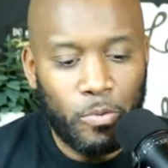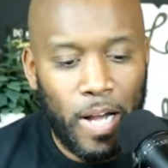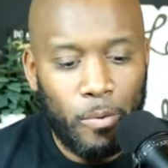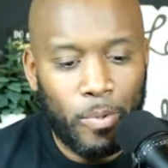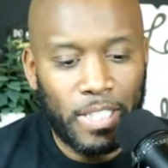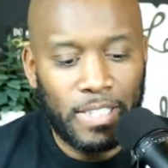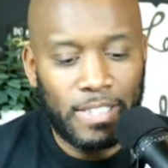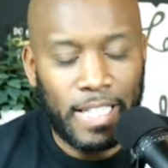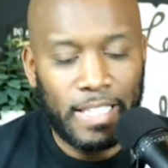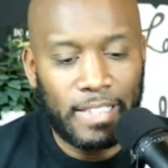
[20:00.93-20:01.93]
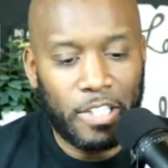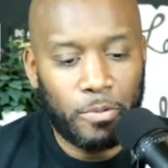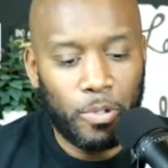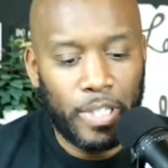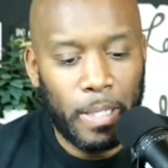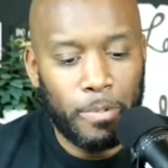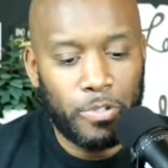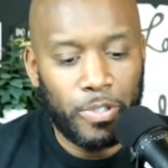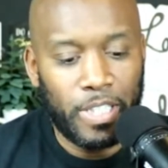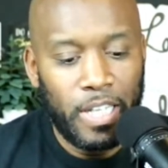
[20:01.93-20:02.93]
why I wanted to say sexual
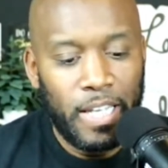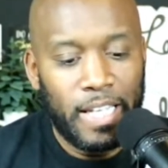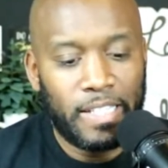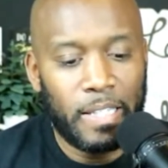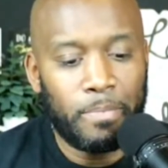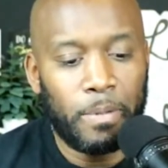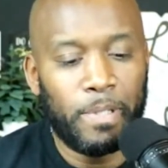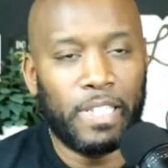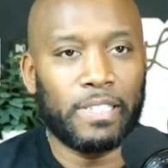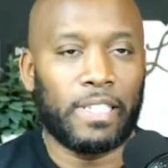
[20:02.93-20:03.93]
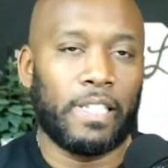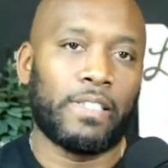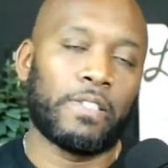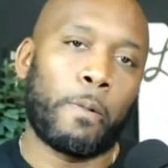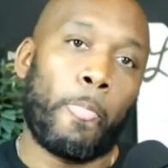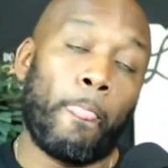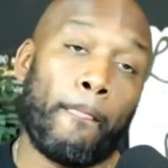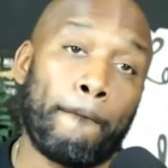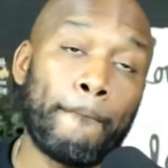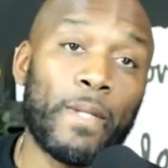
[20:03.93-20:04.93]
chemistry is simply because of this.
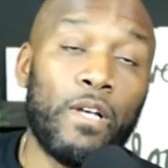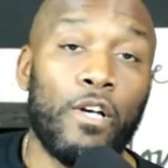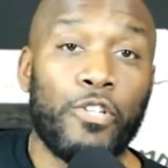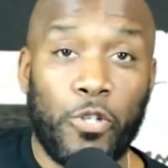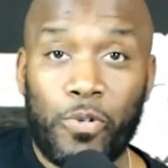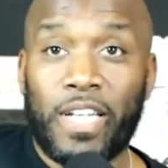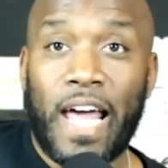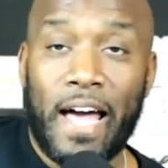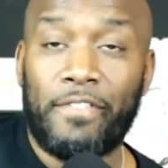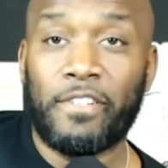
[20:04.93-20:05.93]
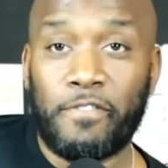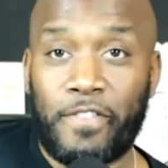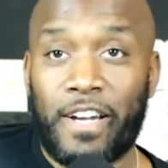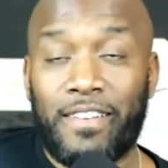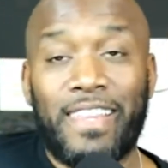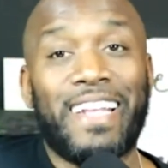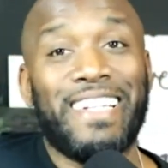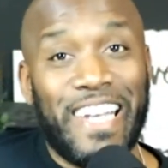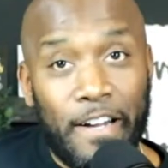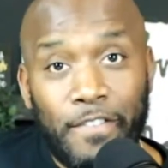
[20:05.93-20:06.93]
You can have an affair that
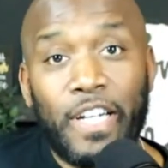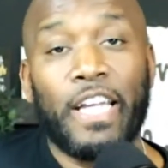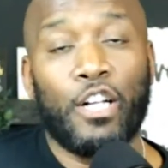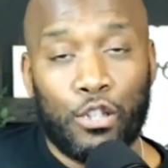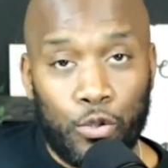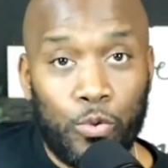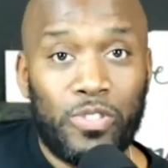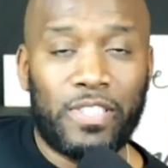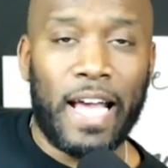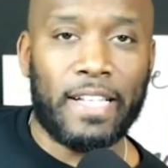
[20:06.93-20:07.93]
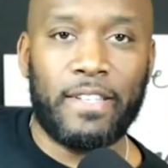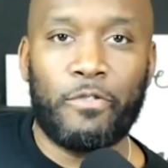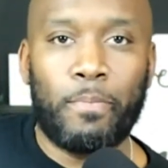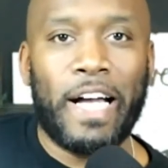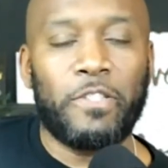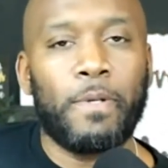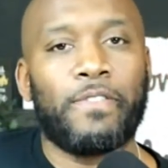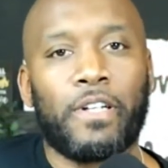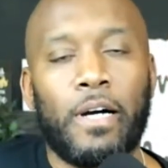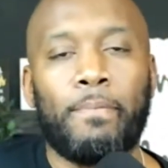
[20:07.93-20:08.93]
never includes sex. It reminds me of
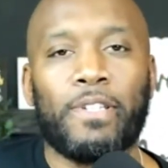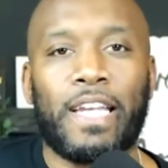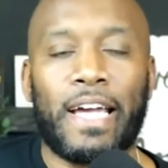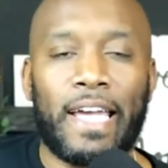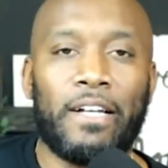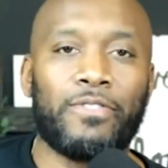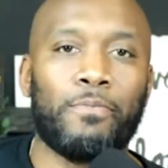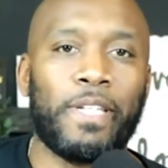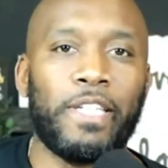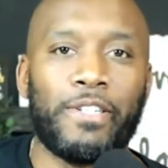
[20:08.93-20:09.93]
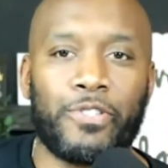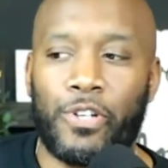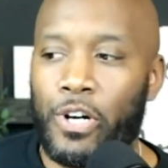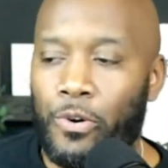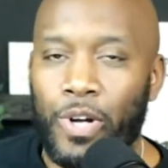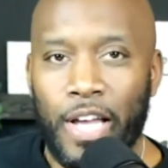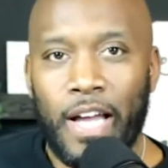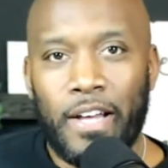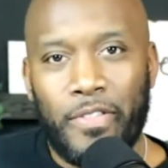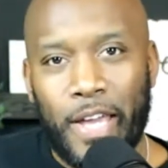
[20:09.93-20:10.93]
the couple that I counseled many years ago.
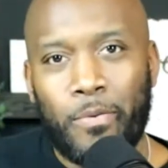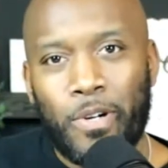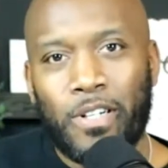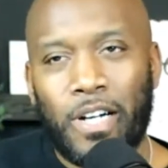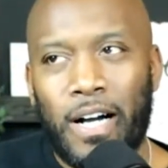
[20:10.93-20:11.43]
They were